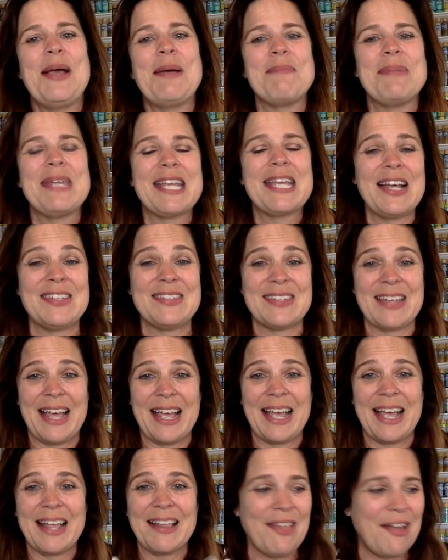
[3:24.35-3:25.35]
because
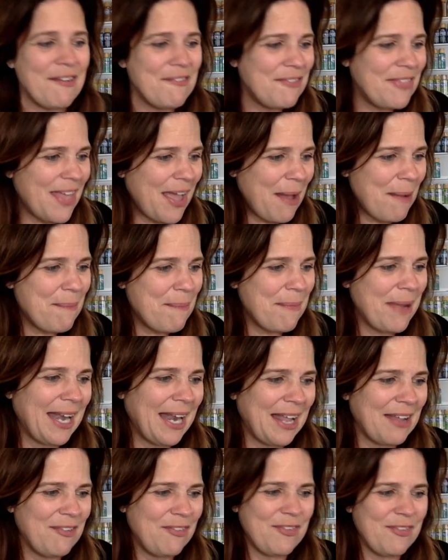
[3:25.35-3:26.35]
I love them
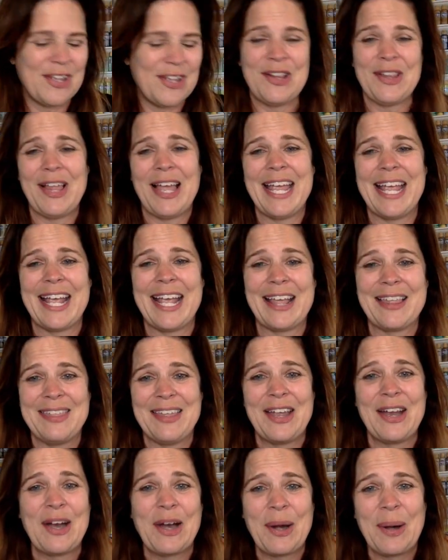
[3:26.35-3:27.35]
and I feel like
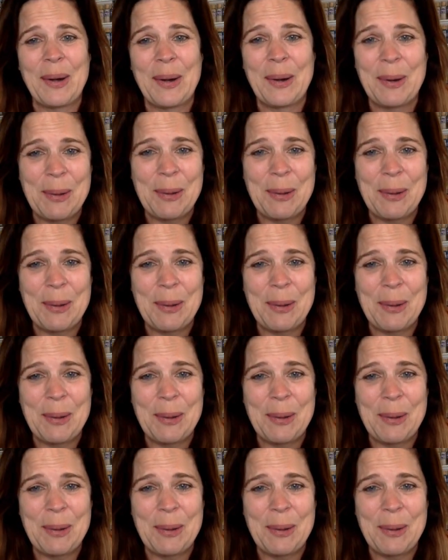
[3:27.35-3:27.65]
they're